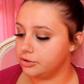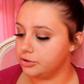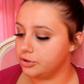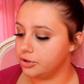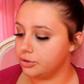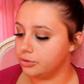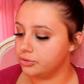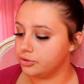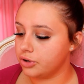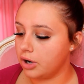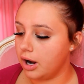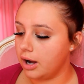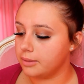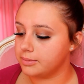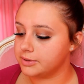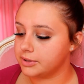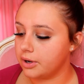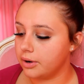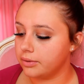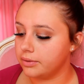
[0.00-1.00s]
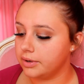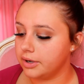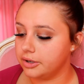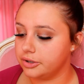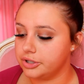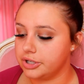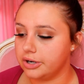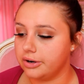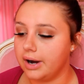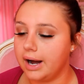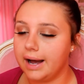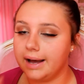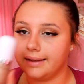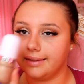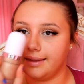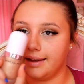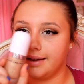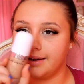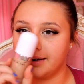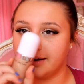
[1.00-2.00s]
Dewdrops Coconut Gel
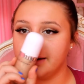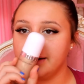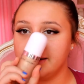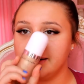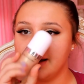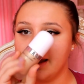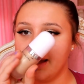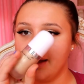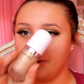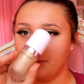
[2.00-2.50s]
Highlighter,